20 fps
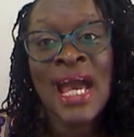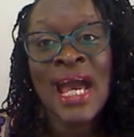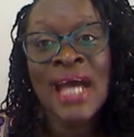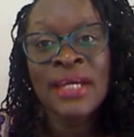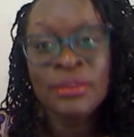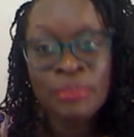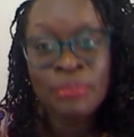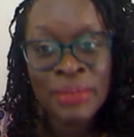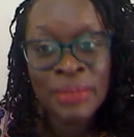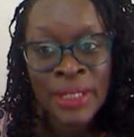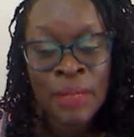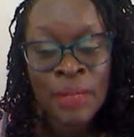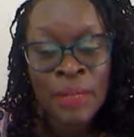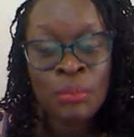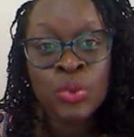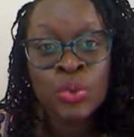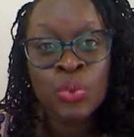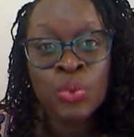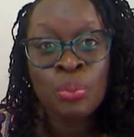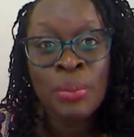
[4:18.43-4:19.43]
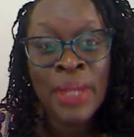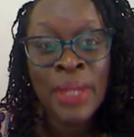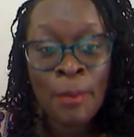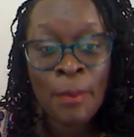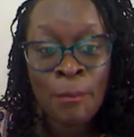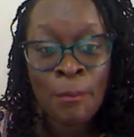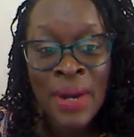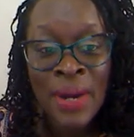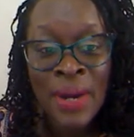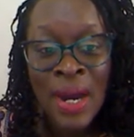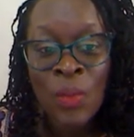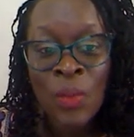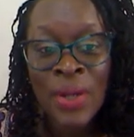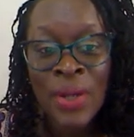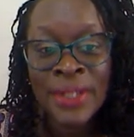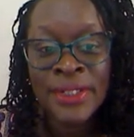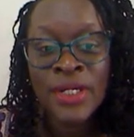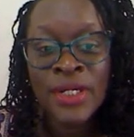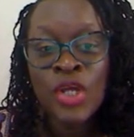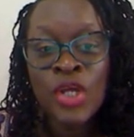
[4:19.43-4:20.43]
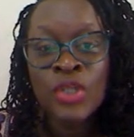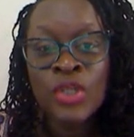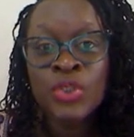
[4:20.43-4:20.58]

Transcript: and be able to be empowered